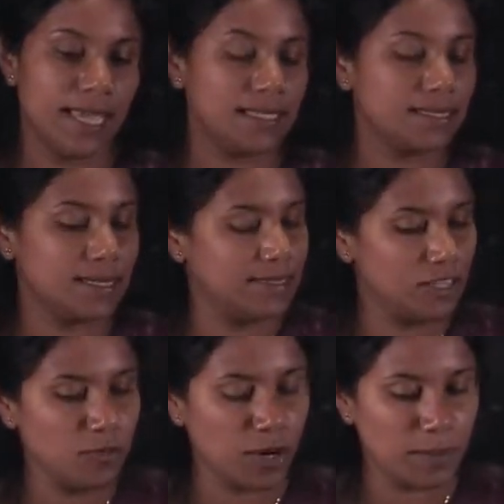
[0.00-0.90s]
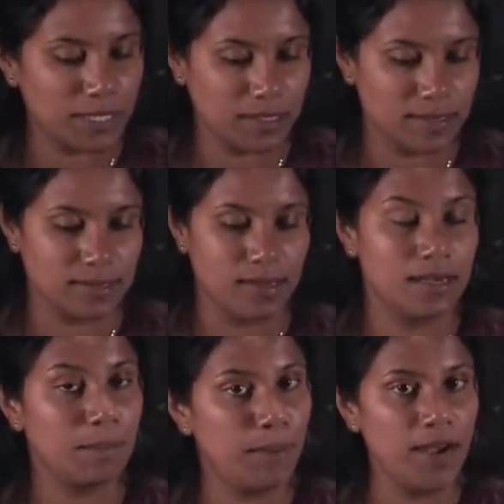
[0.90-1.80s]
Extensive properties
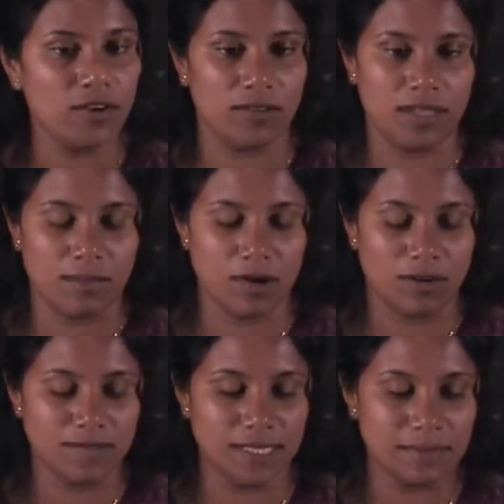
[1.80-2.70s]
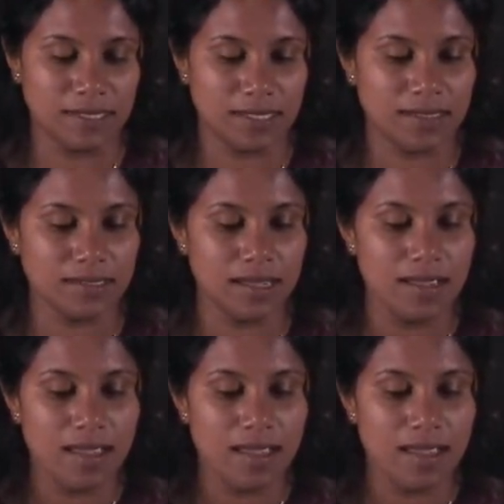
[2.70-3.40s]
depend on the amount of substance.